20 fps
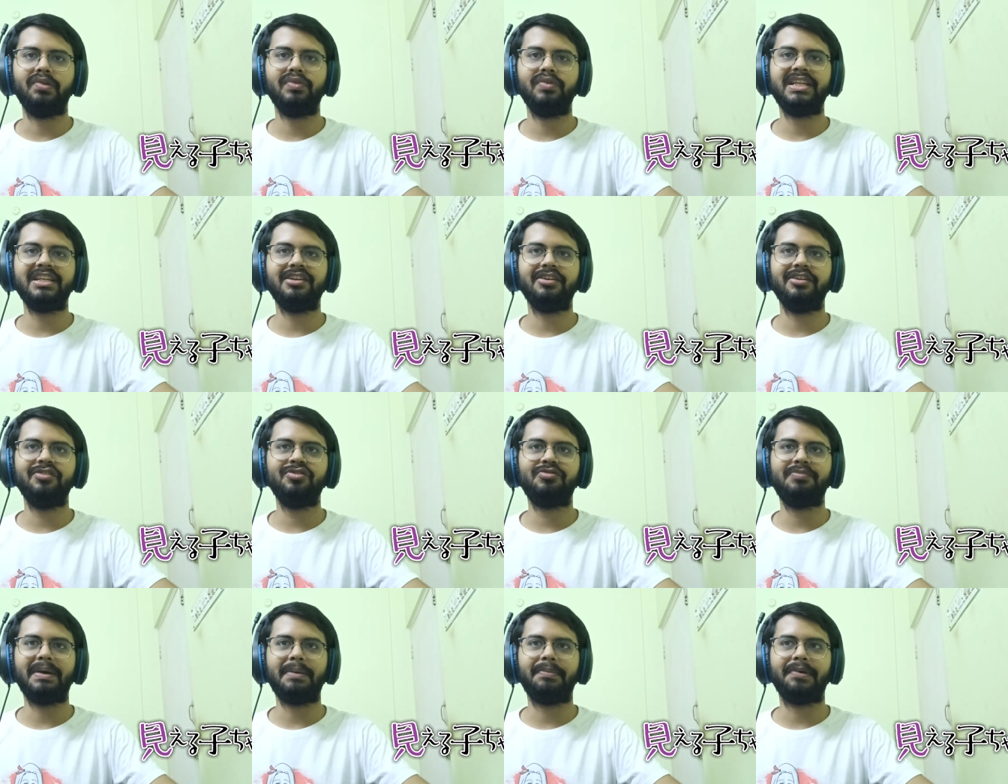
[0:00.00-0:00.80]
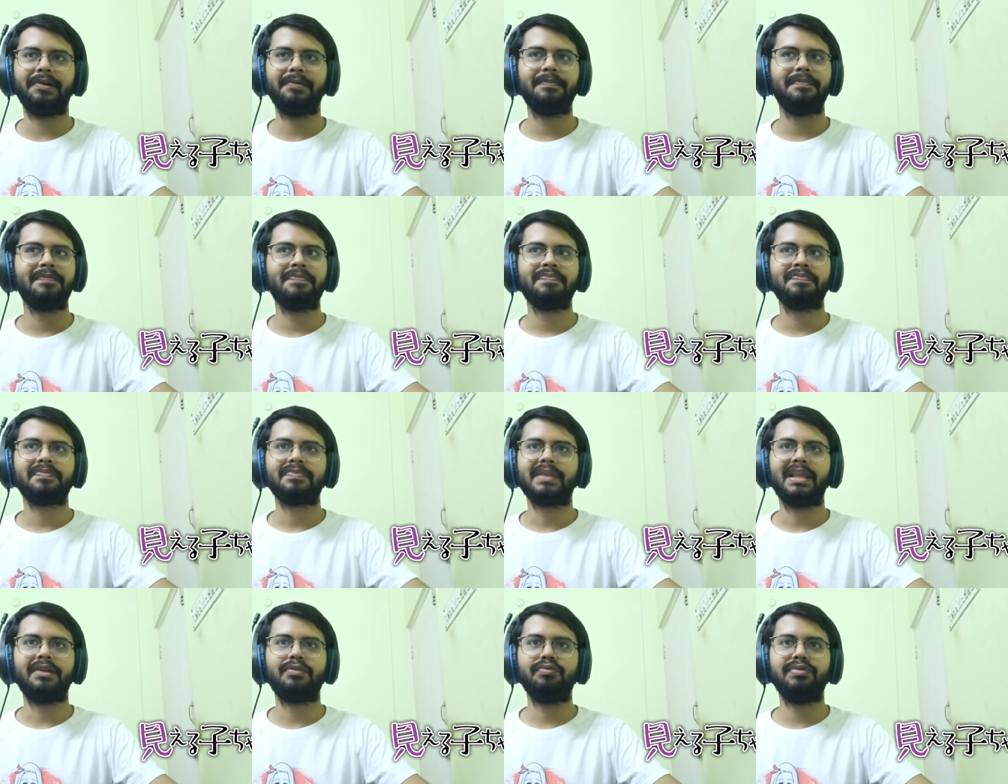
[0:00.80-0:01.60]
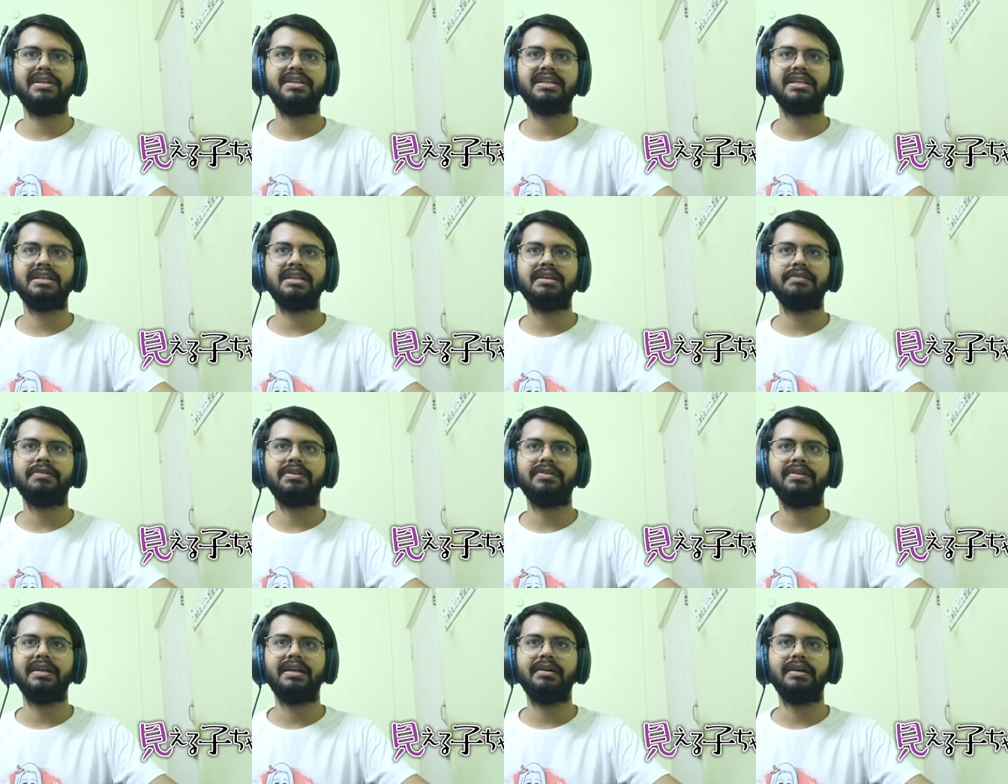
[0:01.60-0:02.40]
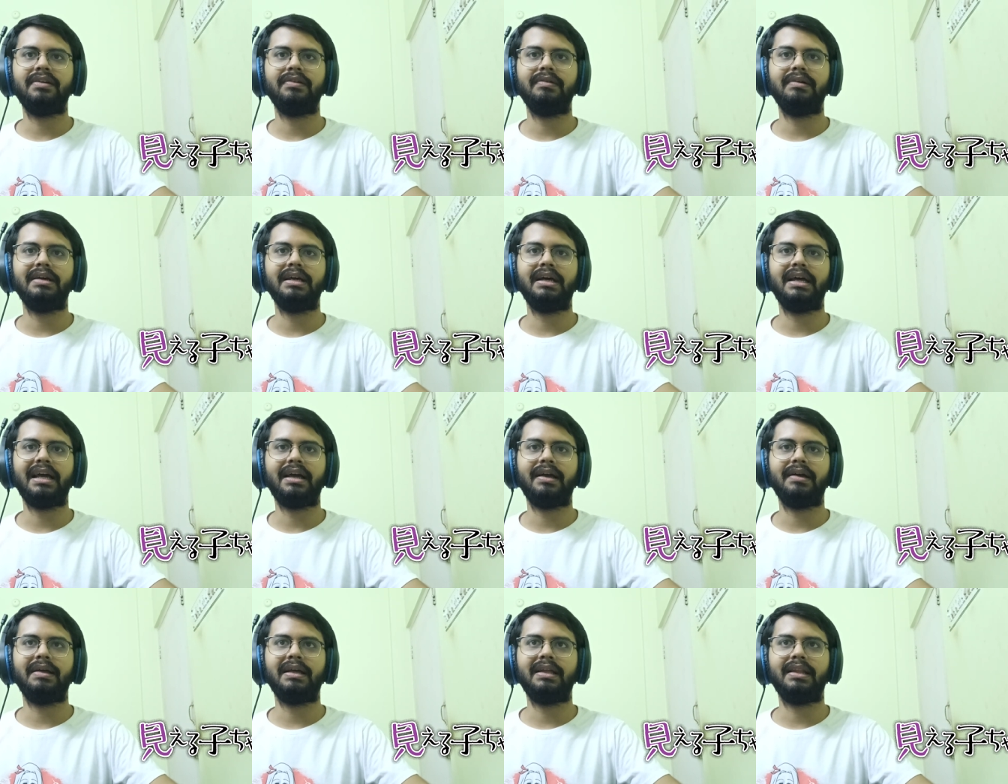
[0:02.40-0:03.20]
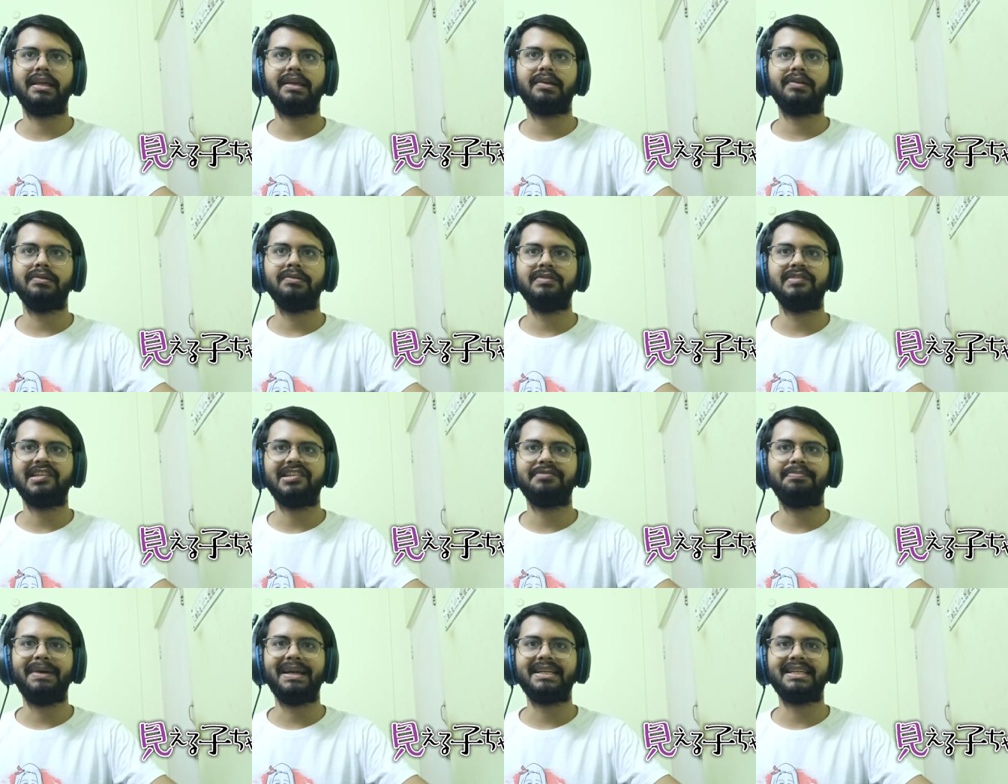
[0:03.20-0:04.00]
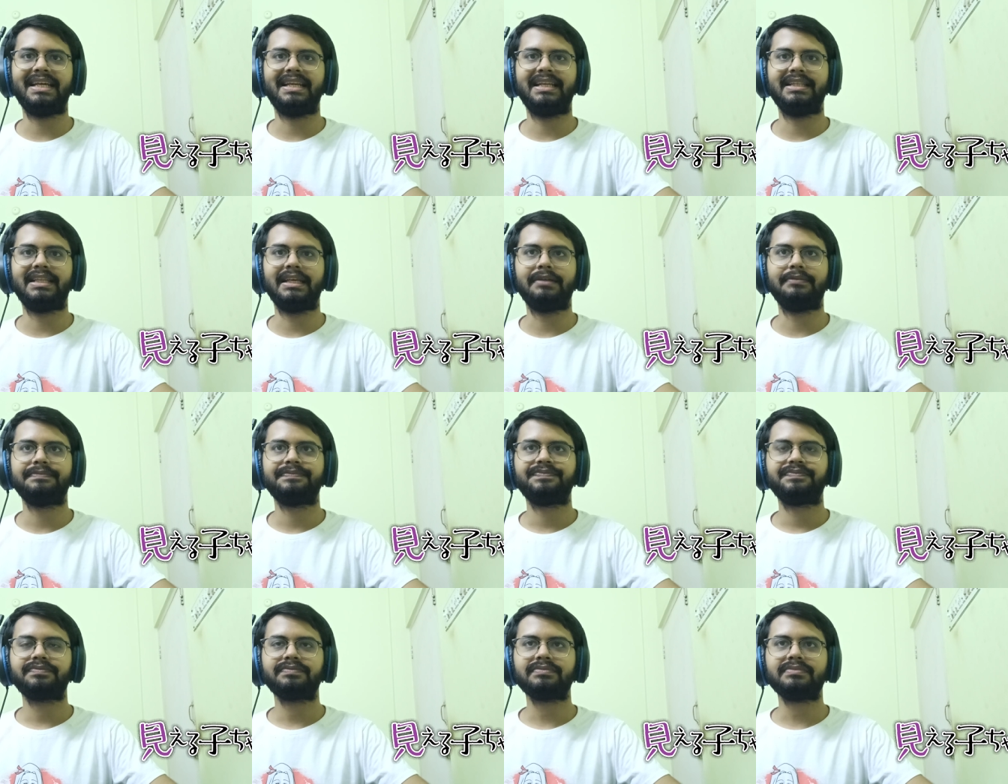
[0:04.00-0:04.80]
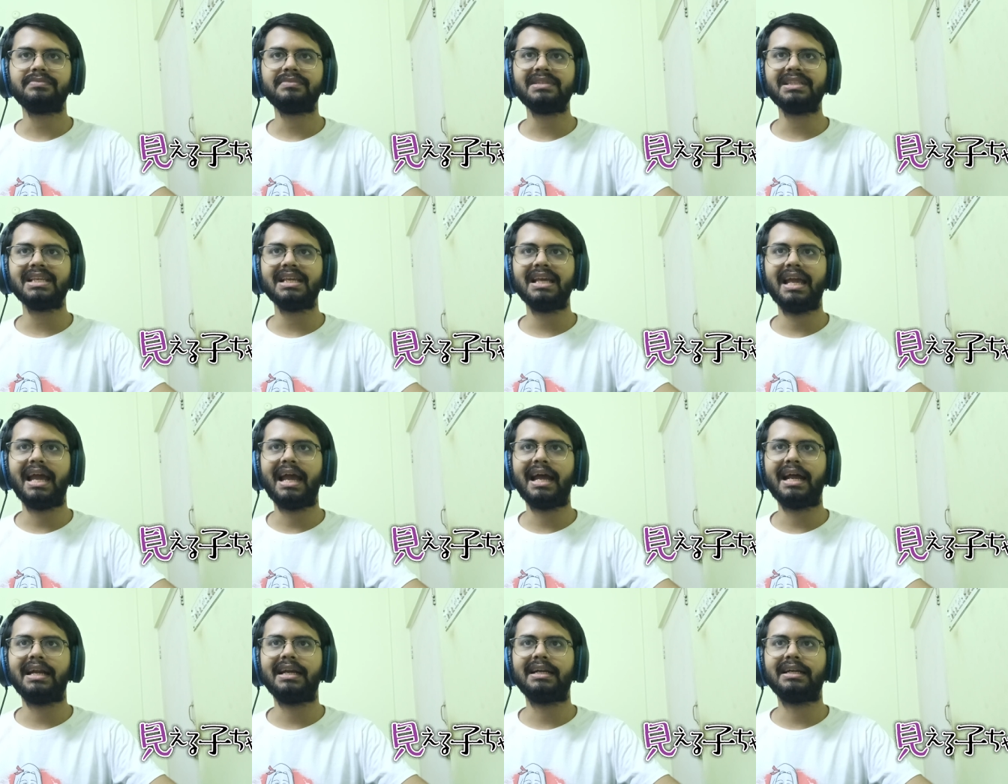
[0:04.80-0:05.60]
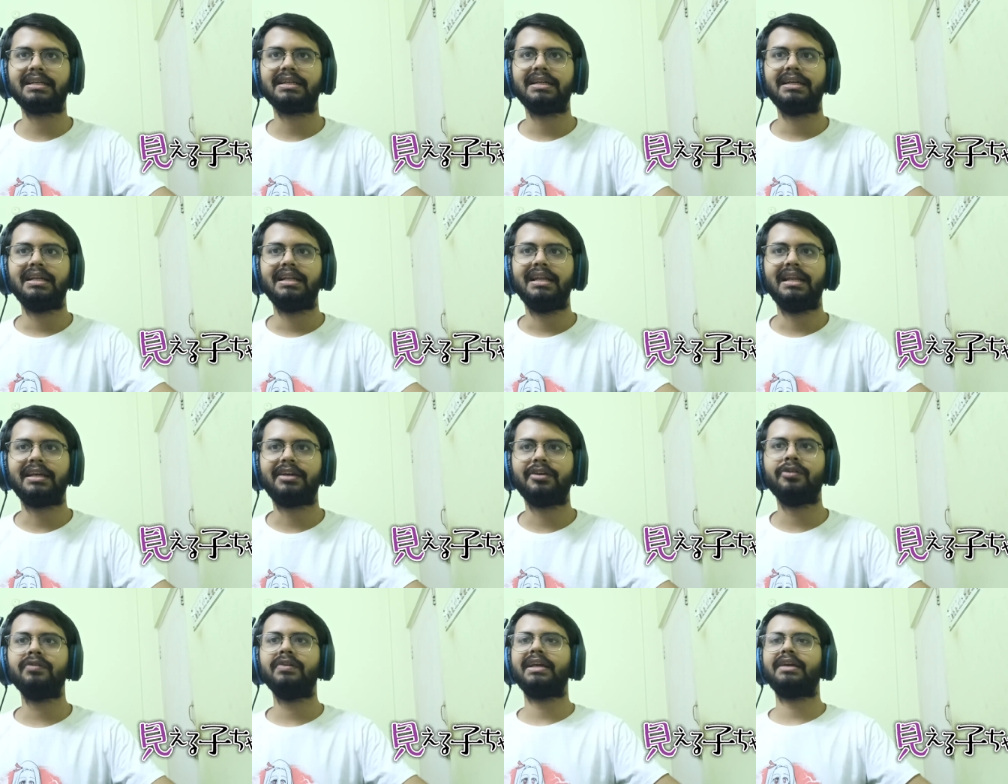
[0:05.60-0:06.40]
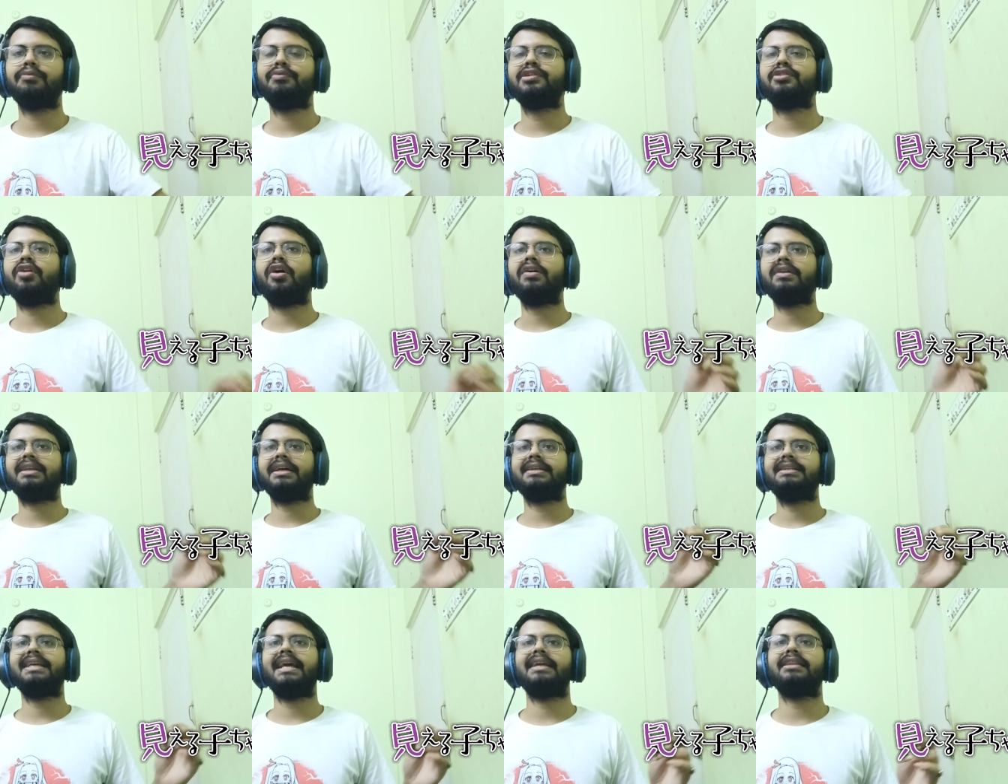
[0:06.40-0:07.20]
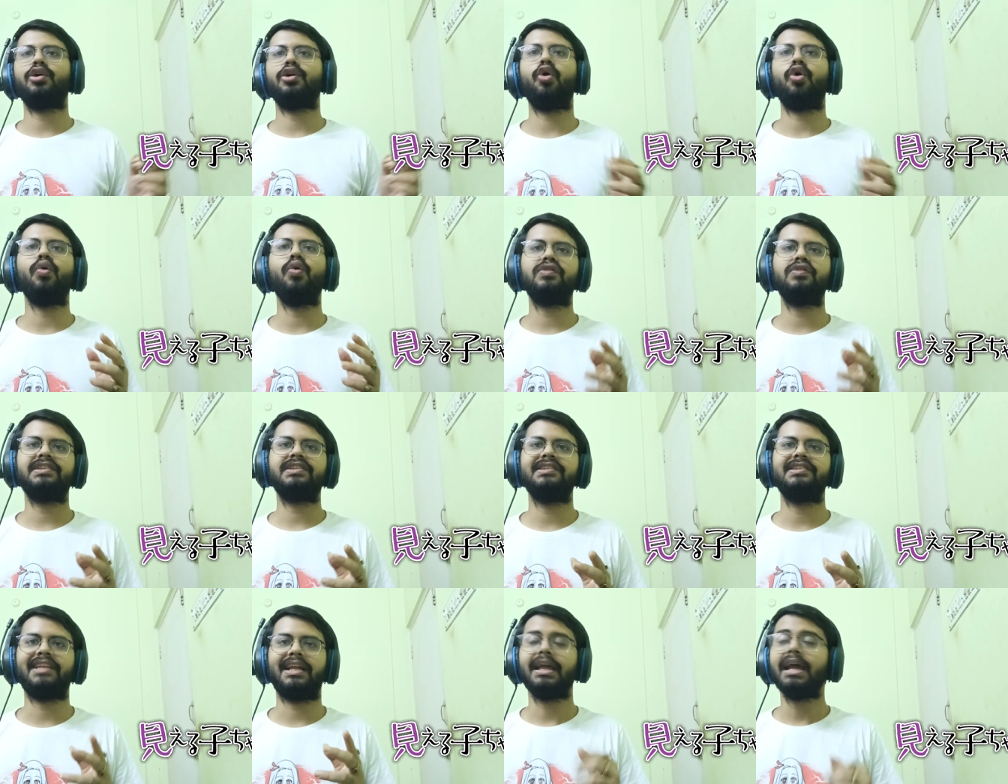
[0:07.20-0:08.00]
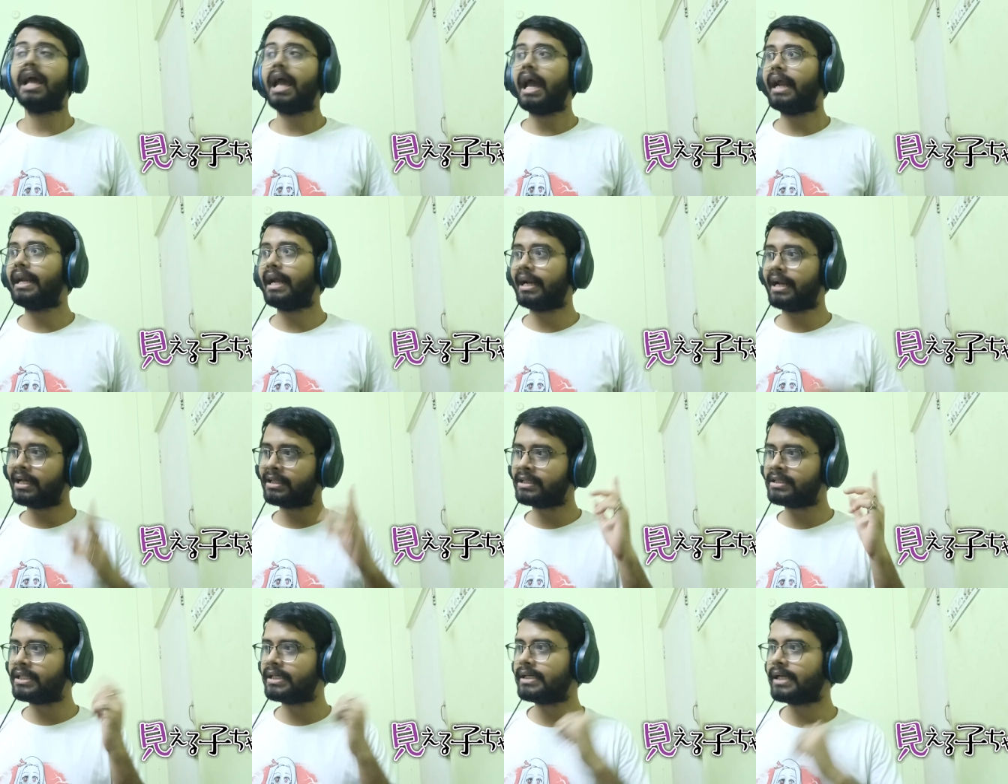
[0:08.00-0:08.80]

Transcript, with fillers: reading newspaper, that we didn't even, like, you know, suspect anything. And Like, you know, like we thought that, yeah, the ghost is like, and another